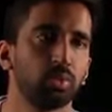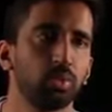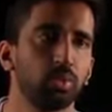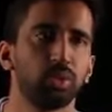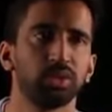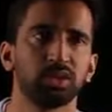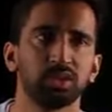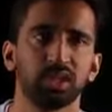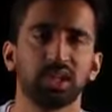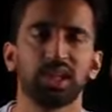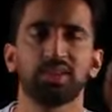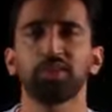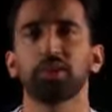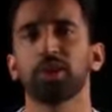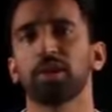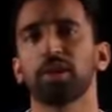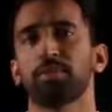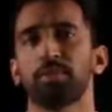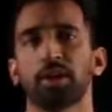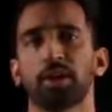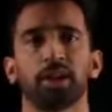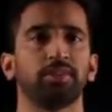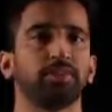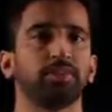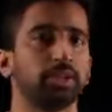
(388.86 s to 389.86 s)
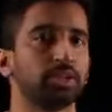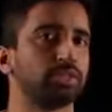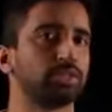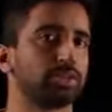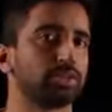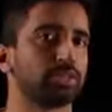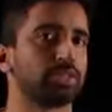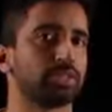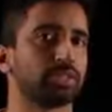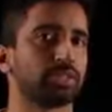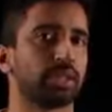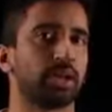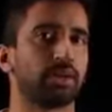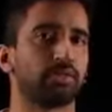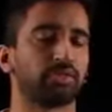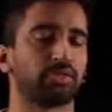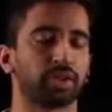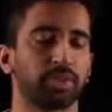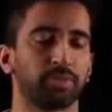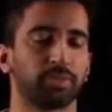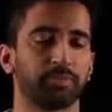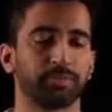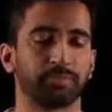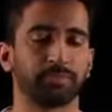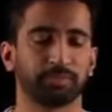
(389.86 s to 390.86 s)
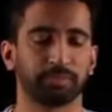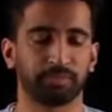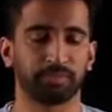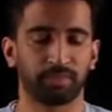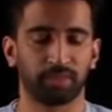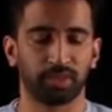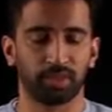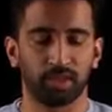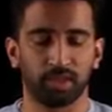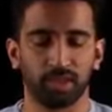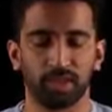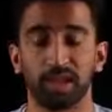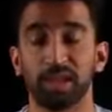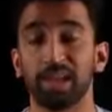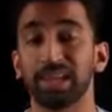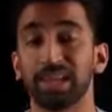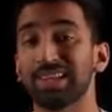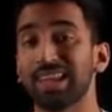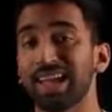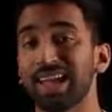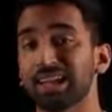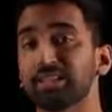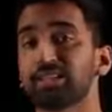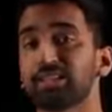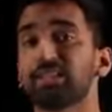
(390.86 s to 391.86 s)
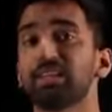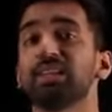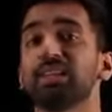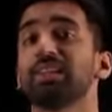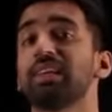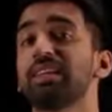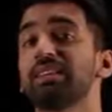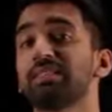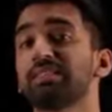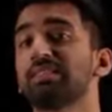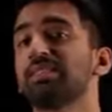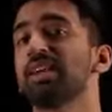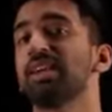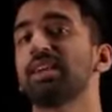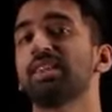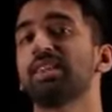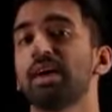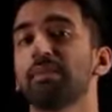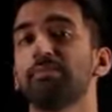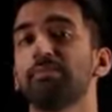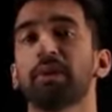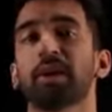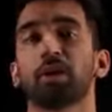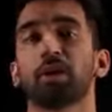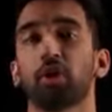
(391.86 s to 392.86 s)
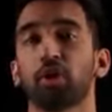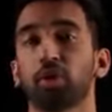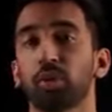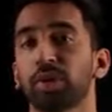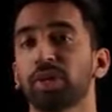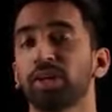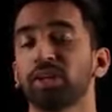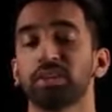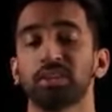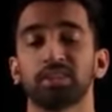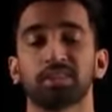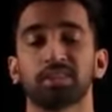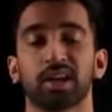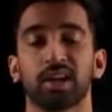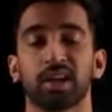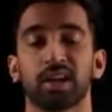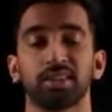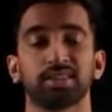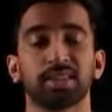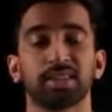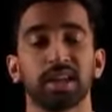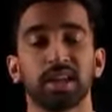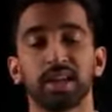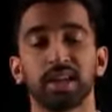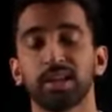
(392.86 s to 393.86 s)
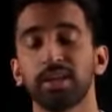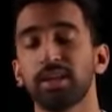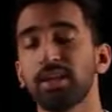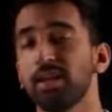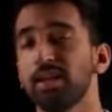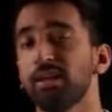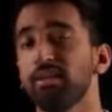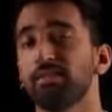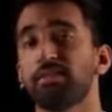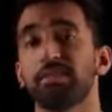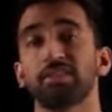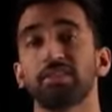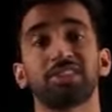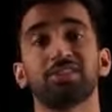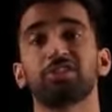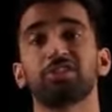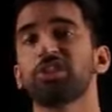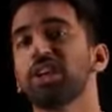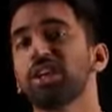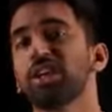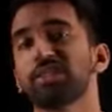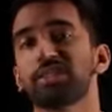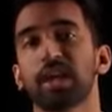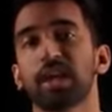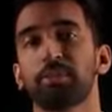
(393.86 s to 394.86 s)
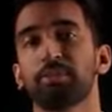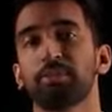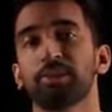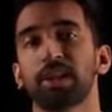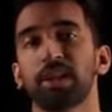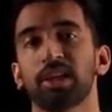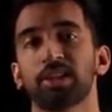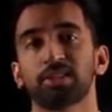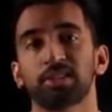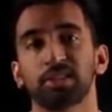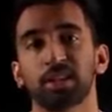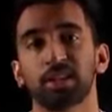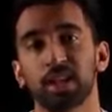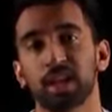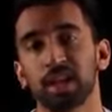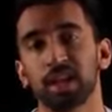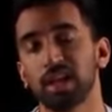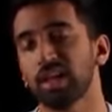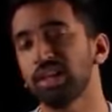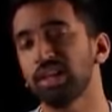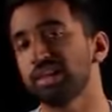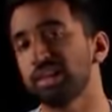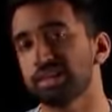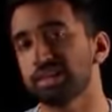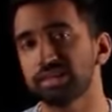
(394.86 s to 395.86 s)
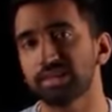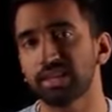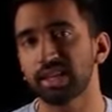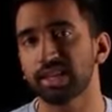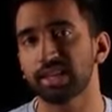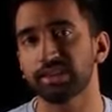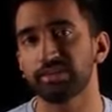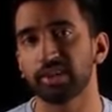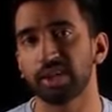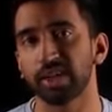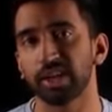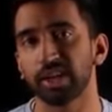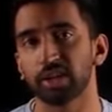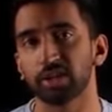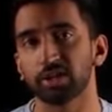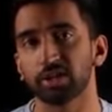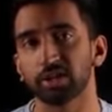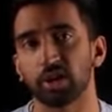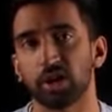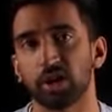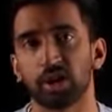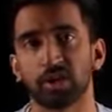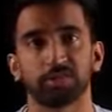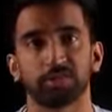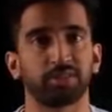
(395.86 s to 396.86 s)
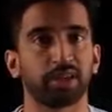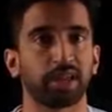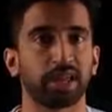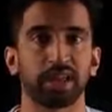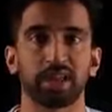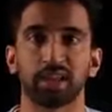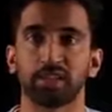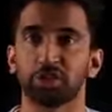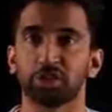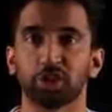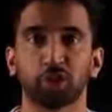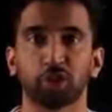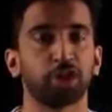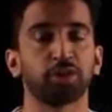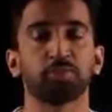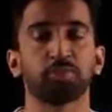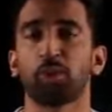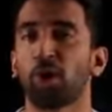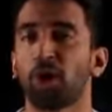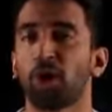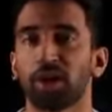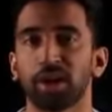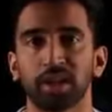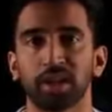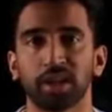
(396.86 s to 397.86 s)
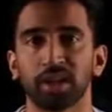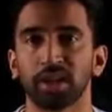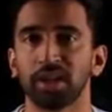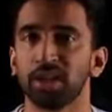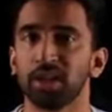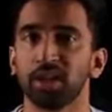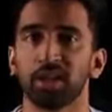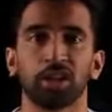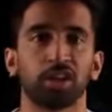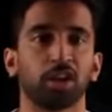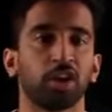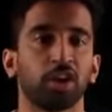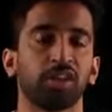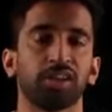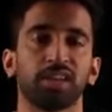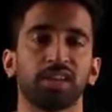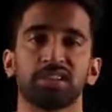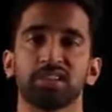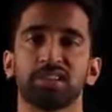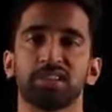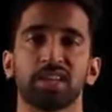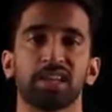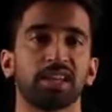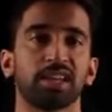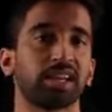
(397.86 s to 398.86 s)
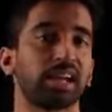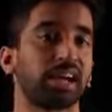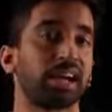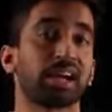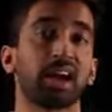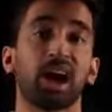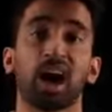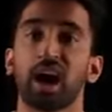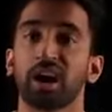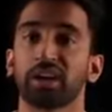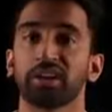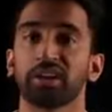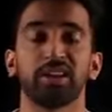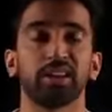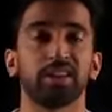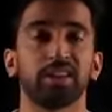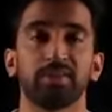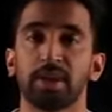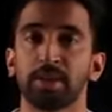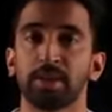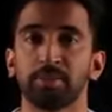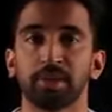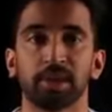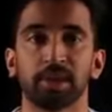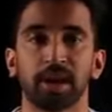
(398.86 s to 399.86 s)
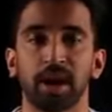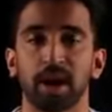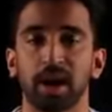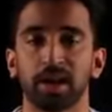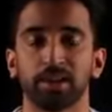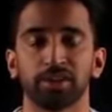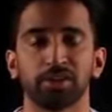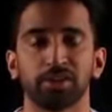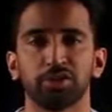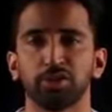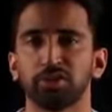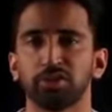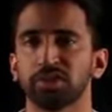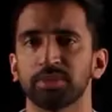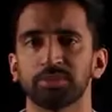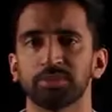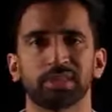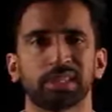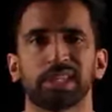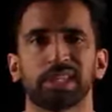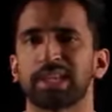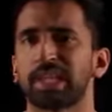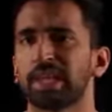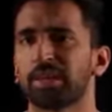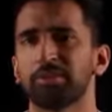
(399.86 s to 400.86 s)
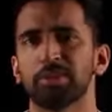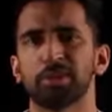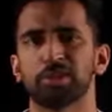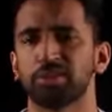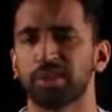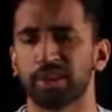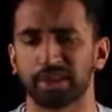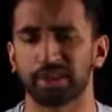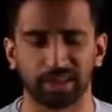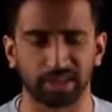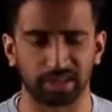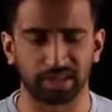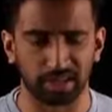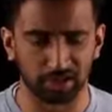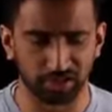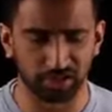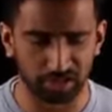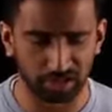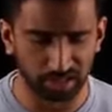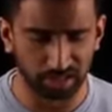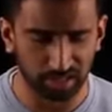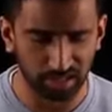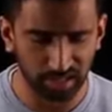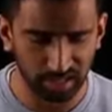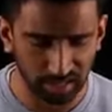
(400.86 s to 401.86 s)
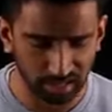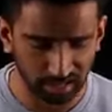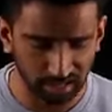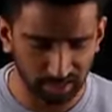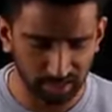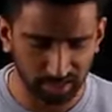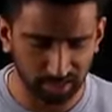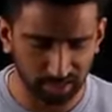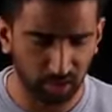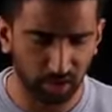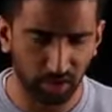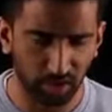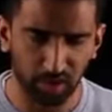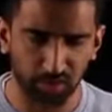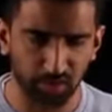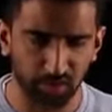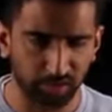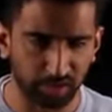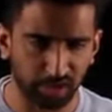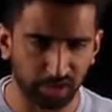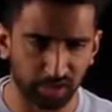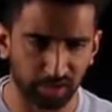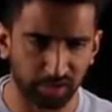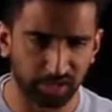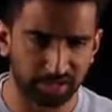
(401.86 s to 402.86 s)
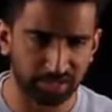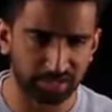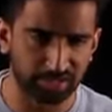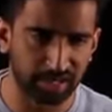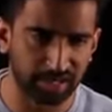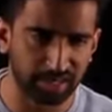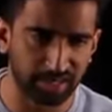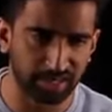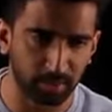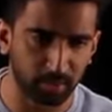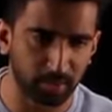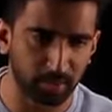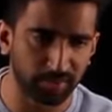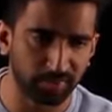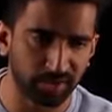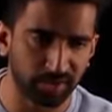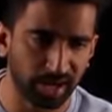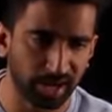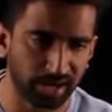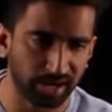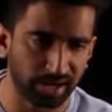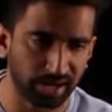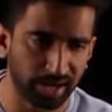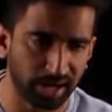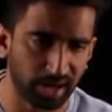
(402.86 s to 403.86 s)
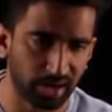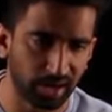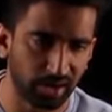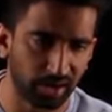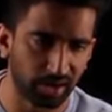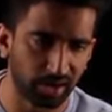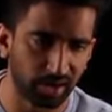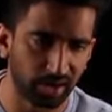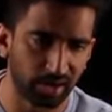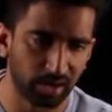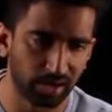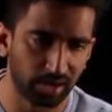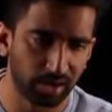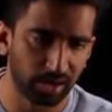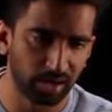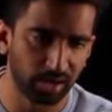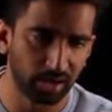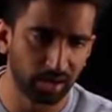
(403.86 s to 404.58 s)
we still have a good amount of resources left. Next, let's say that my coworker decides, hey, for this JS application, let's take advantage of a third-party, let's say a cognitive API to do something like image recognition. So, let's say that we've got our